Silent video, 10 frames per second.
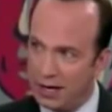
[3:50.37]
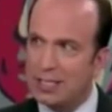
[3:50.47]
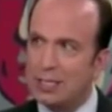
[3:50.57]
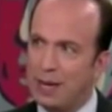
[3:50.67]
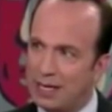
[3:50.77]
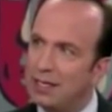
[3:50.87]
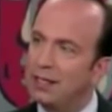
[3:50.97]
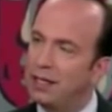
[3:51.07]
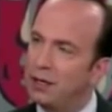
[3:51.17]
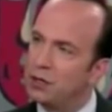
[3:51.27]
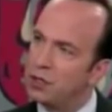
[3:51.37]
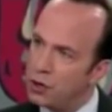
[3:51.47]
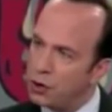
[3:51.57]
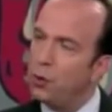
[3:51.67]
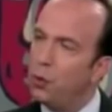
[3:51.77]
unexpected
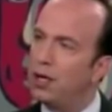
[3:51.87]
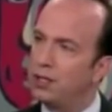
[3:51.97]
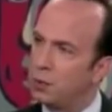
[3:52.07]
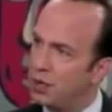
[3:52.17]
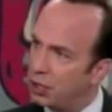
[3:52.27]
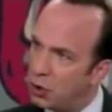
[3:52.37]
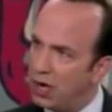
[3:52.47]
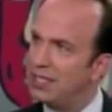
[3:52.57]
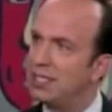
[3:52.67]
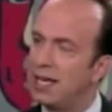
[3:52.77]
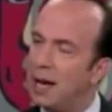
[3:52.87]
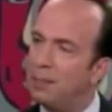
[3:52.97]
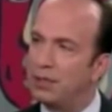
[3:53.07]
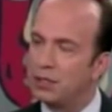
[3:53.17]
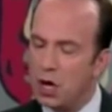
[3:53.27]
leaders, they're the ones, when a crisis
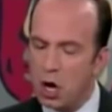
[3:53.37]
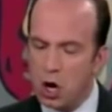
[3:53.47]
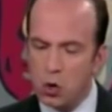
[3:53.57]
happens,